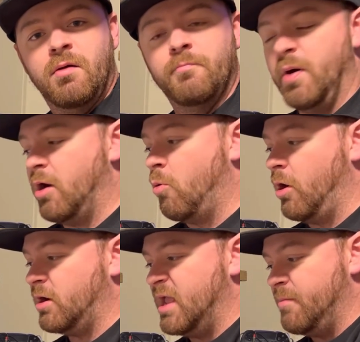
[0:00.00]
but
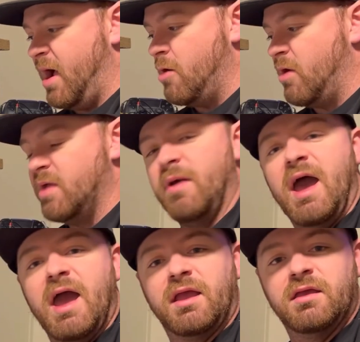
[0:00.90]
working my way
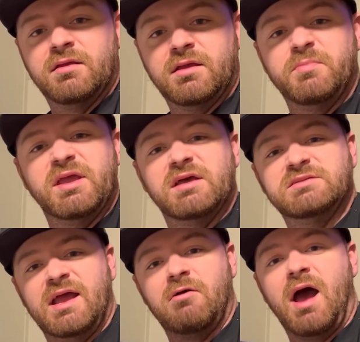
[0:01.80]
back because
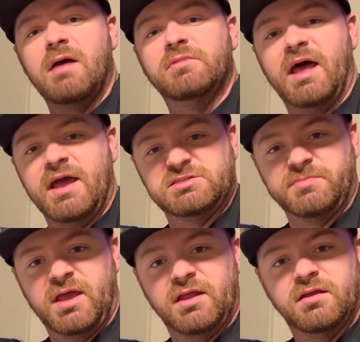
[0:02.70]
now I'm last
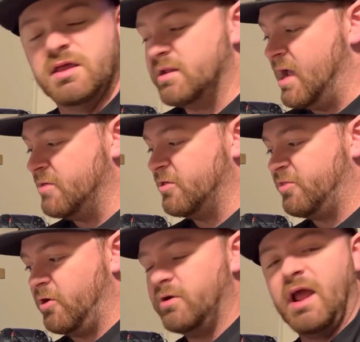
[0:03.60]
man. Now the
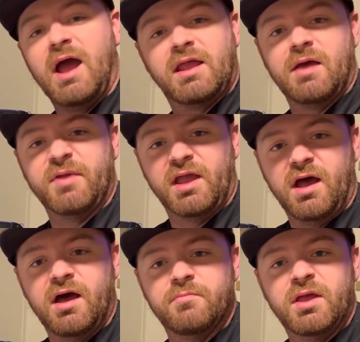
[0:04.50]
third guy coming
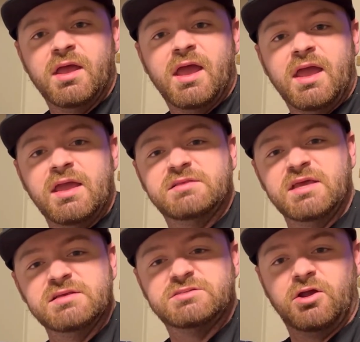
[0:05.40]
up, it's
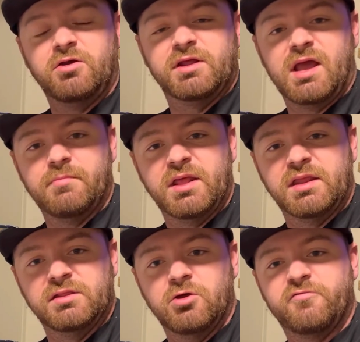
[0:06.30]
his turn to come in
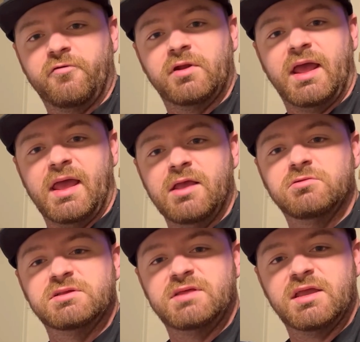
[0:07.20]
and look for an angle
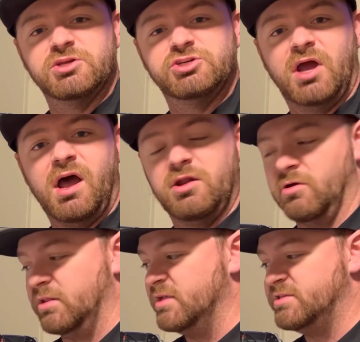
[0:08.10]
to take a shot or
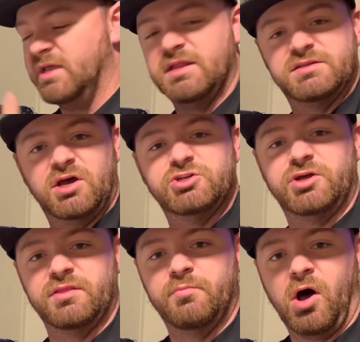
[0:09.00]
at least to get a touch
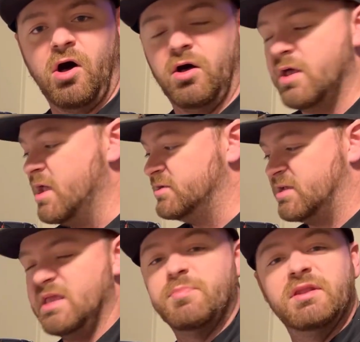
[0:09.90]
on the ball to
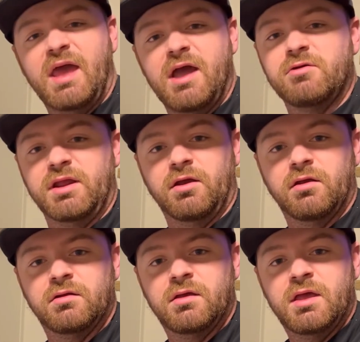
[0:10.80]
keep it down here.
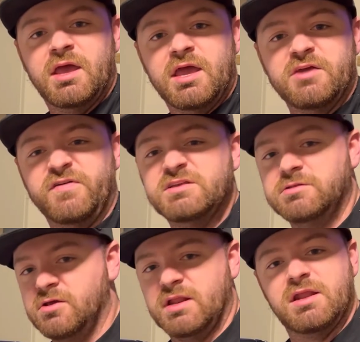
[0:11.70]
If he's
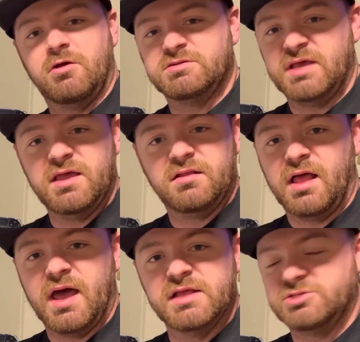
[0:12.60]
looking at our
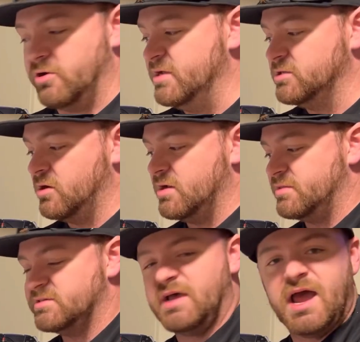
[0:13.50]
taillights or he's looking at
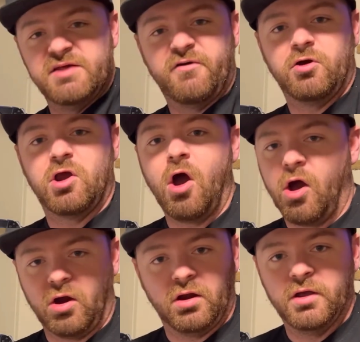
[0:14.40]
the side of our
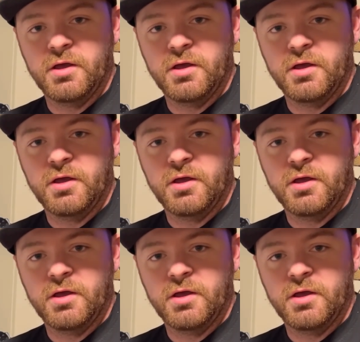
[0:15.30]
car,